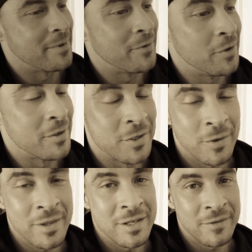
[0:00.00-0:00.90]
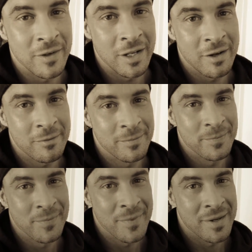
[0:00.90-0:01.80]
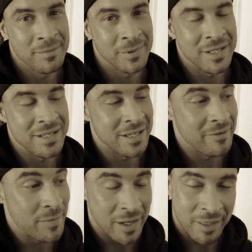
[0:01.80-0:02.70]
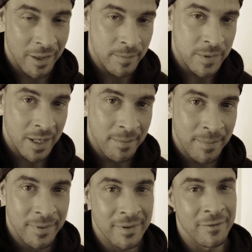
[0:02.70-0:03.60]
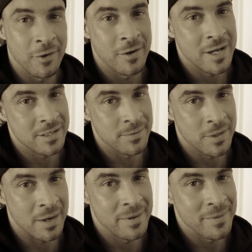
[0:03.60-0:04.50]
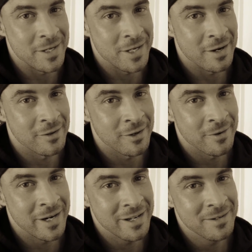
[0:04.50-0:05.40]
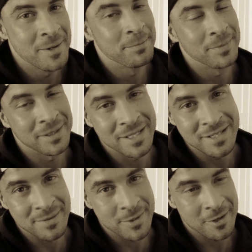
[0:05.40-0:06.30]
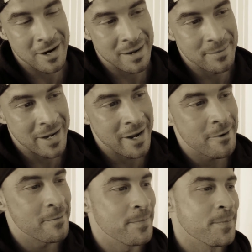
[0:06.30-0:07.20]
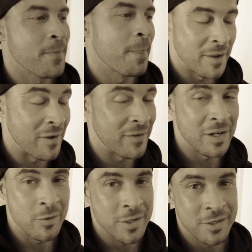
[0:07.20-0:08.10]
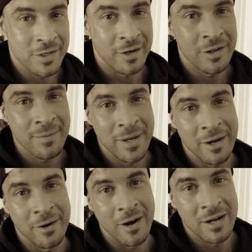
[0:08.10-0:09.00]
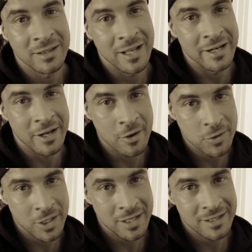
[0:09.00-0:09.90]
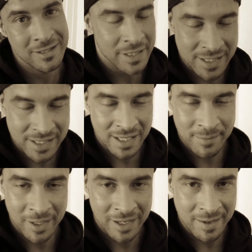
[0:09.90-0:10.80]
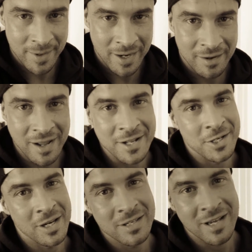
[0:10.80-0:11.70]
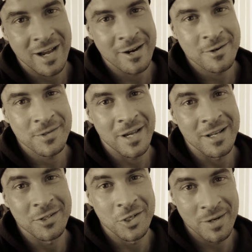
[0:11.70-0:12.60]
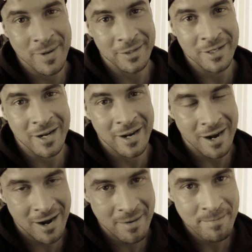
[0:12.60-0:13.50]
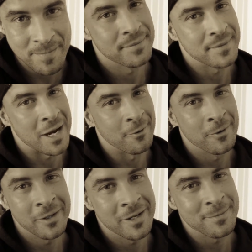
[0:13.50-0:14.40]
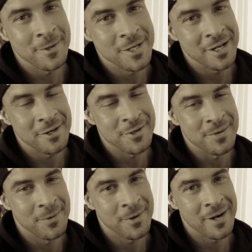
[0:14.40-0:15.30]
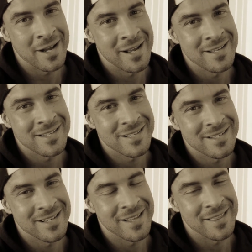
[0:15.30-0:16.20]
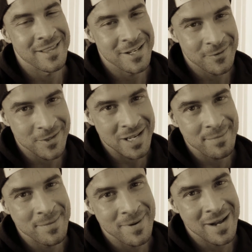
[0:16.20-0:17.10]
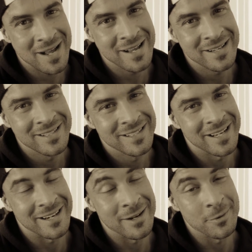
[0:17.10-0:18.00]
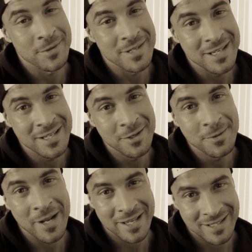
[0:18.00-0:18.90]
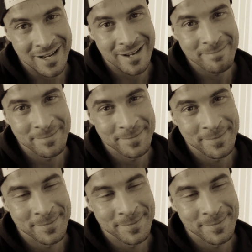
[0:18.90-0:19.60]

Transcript: If you enjoyed this video, please give me a thumbs up. If you're not subscribed to my channel already, please subscribe now. If you have any questions at all about online coaching, please send me an email at chaseirons@gmail.com. I really appreciate your support, guys. Thanks for stopping by. and I will see you next time.